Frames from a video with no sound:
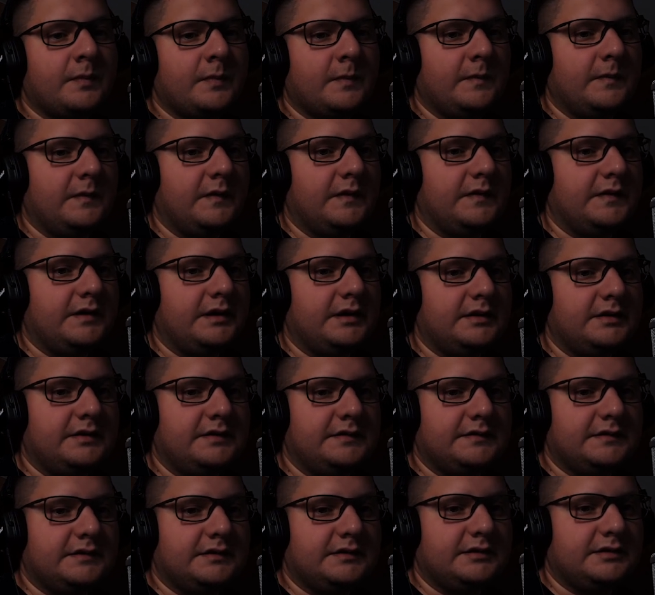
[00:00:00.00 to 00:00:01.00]
that I
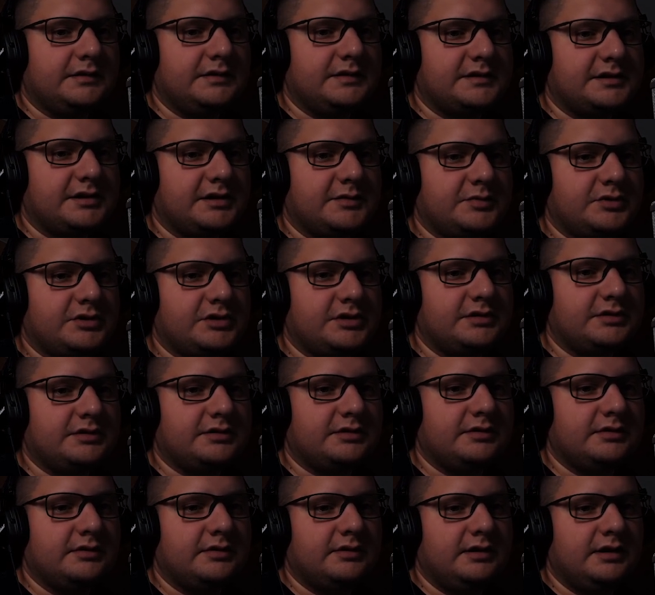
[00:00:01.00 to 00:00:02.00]
linked in the
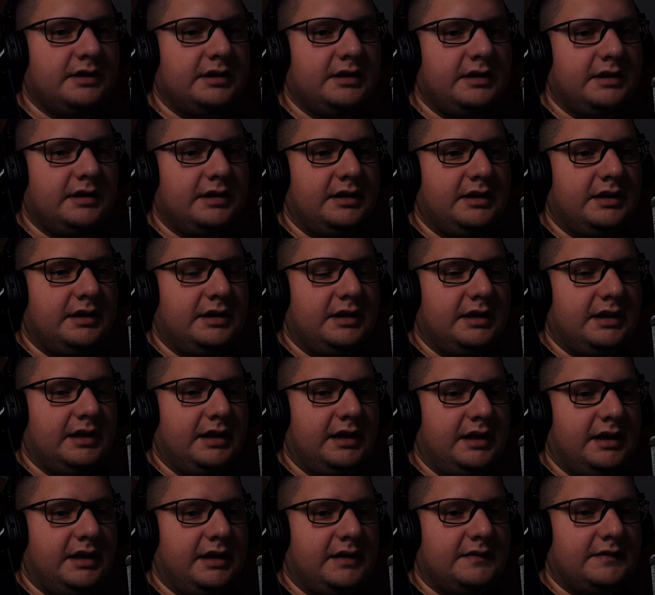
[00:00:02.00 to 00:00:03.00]
description,
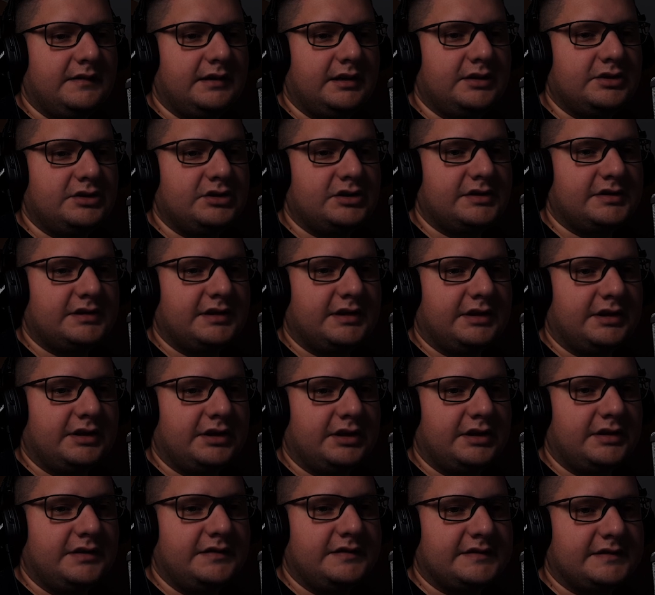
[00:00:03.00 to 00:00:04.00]
and I just
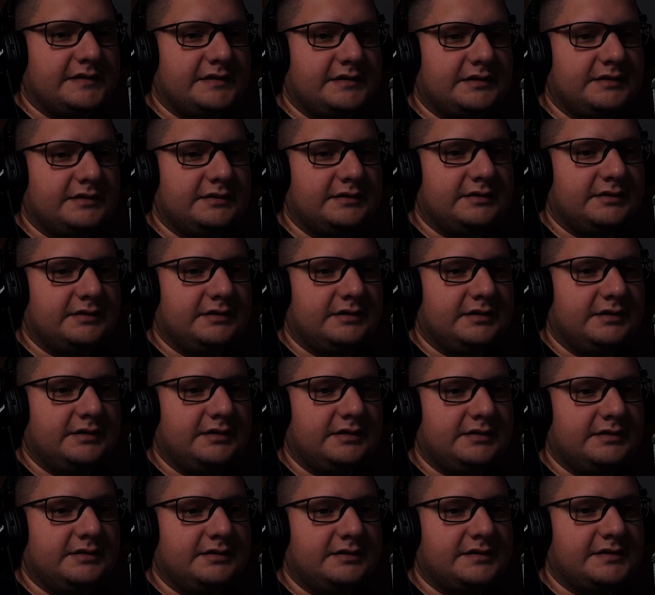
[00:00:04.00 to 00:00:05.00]
increased
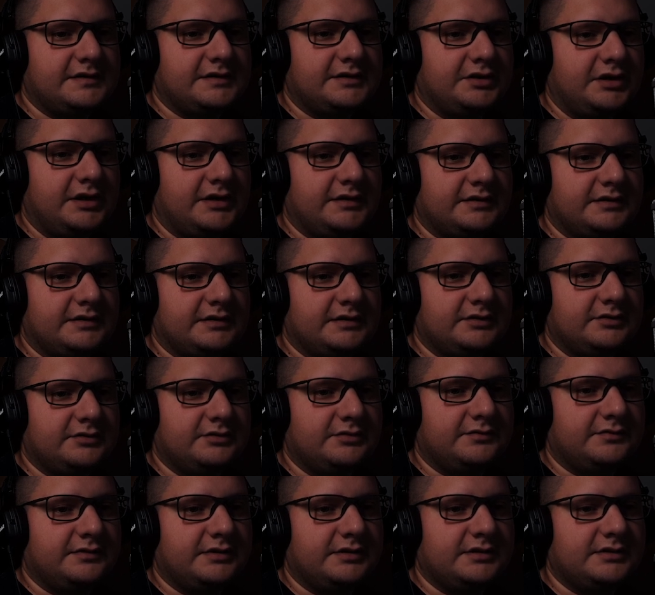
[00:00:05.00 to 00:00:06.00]
the strength
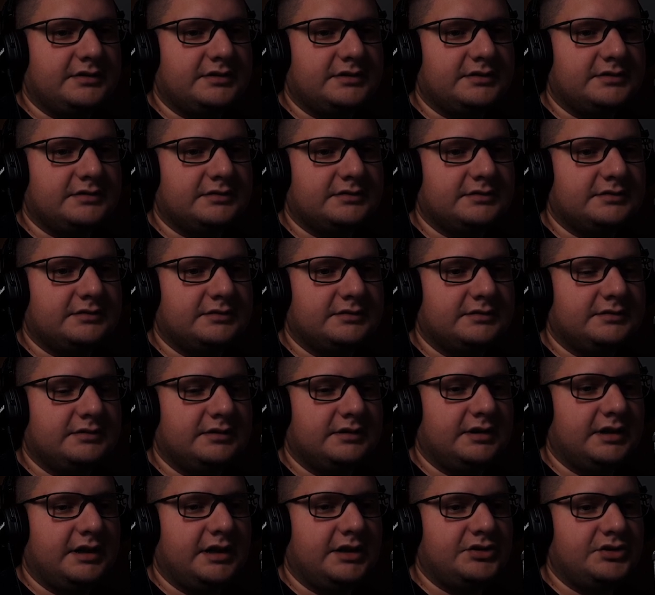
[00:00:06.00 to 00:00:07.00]
of the
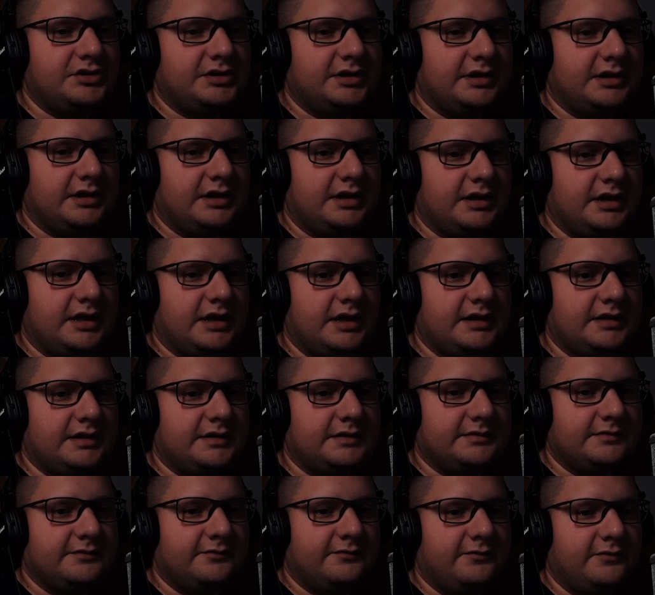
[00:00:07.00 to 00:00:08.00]
HDRI
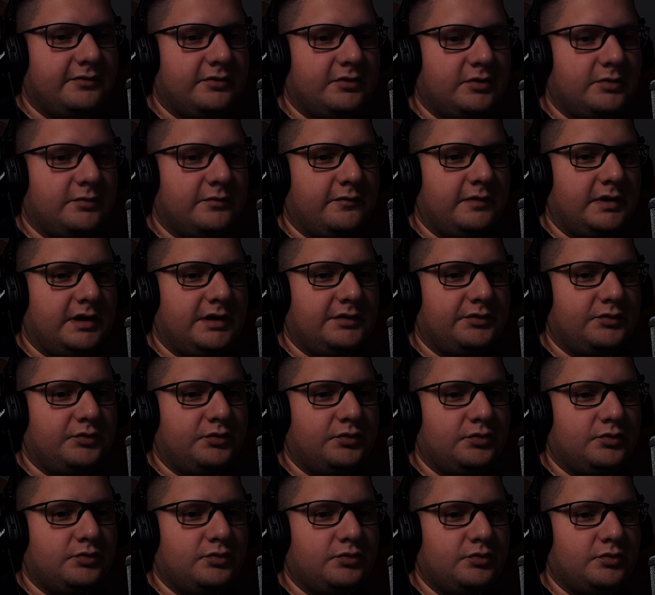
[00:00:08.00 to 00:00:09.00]
from 1
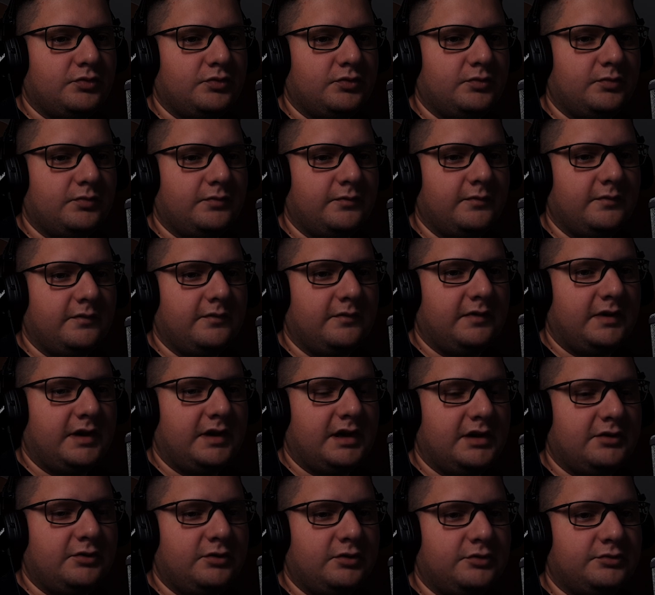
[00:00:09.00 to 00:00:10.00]
to
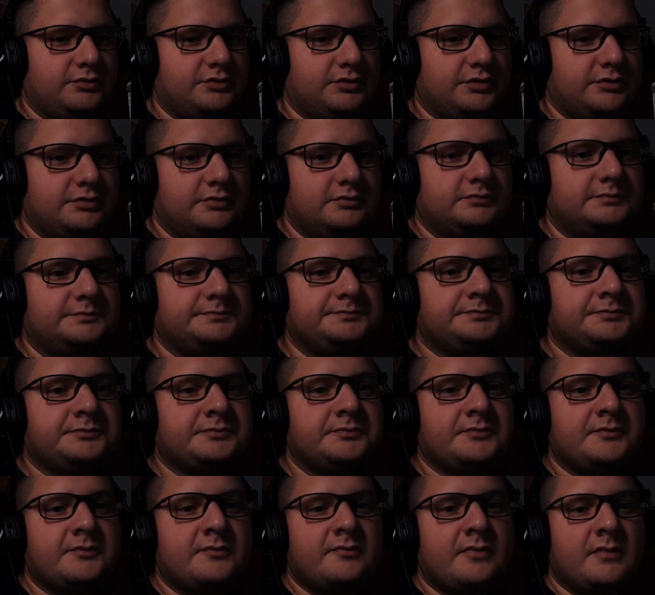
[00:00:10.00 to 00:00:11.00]
502,
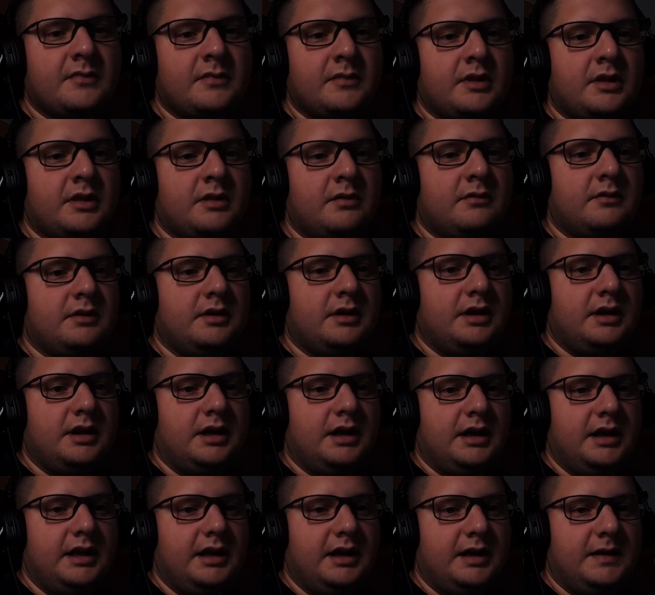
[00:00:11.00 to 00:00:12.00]

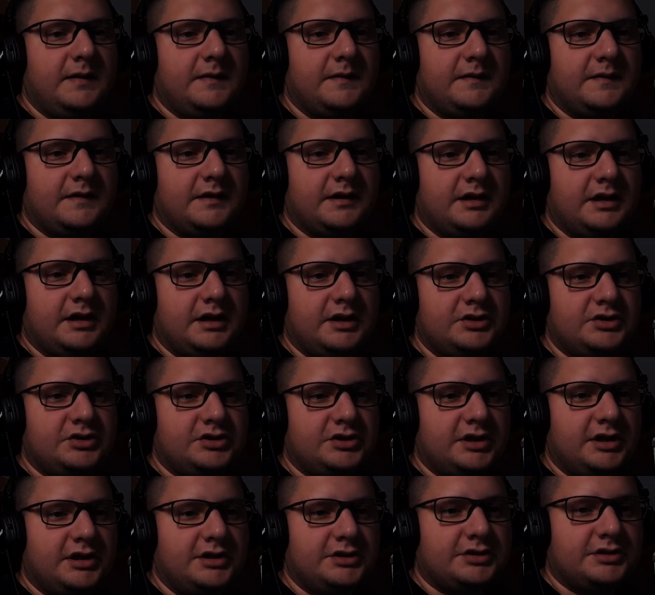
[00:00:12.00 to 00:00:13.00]
and I
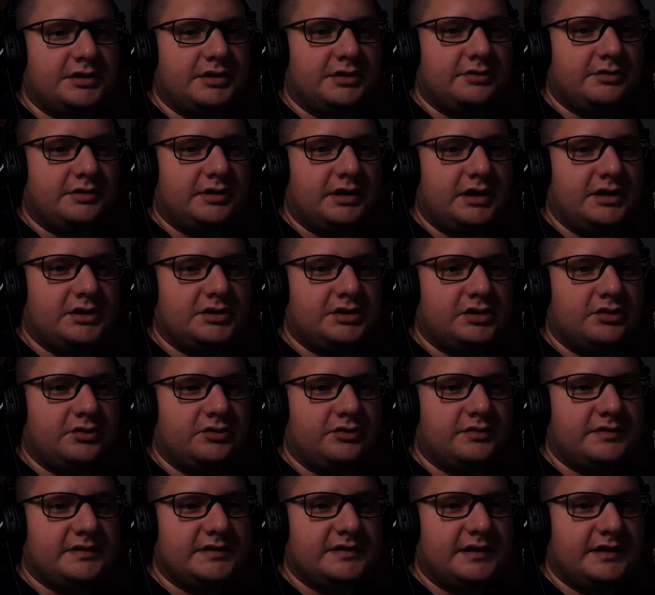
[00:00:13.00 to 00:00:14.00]
changed the rotation
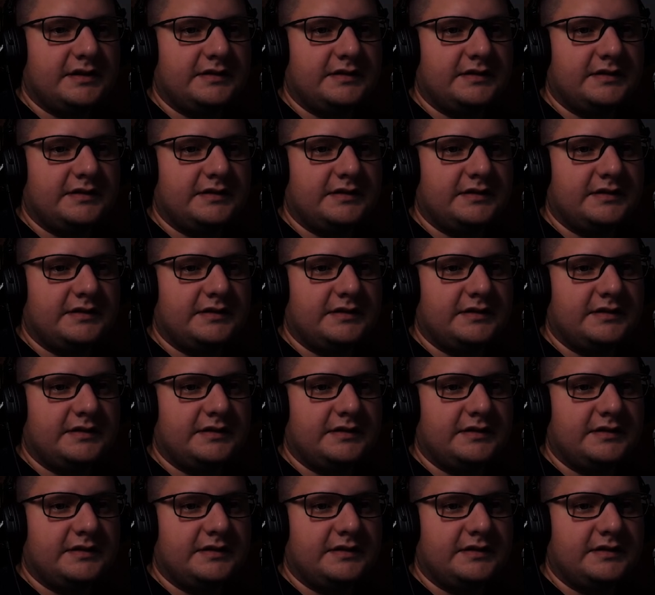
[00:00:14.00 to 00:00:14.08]
on Z